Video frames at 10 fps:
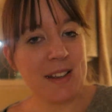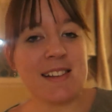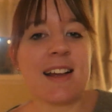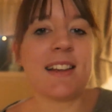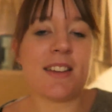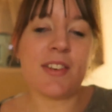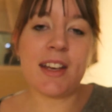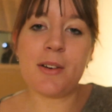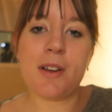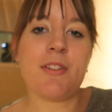Please like this
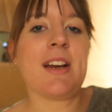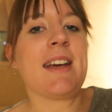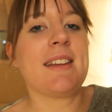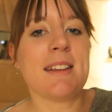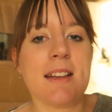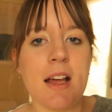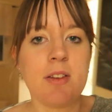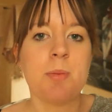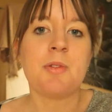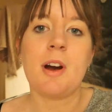video if you liked it
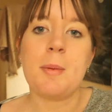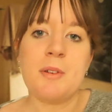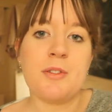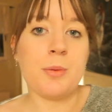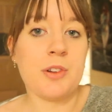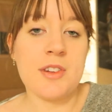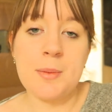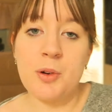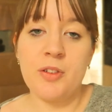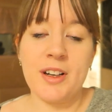and subscribe if you want to
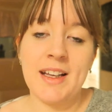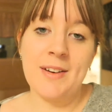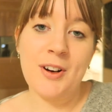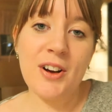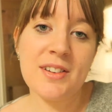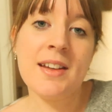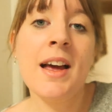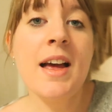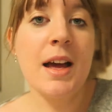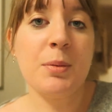see more of our daily vlogs.
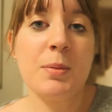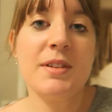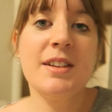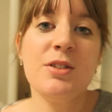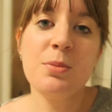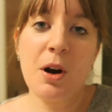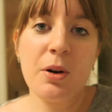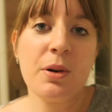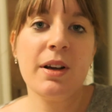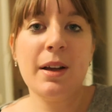And we will see you
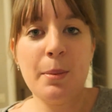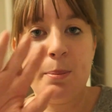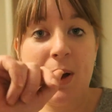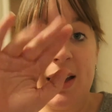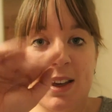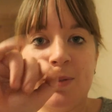tomorrow. Bye.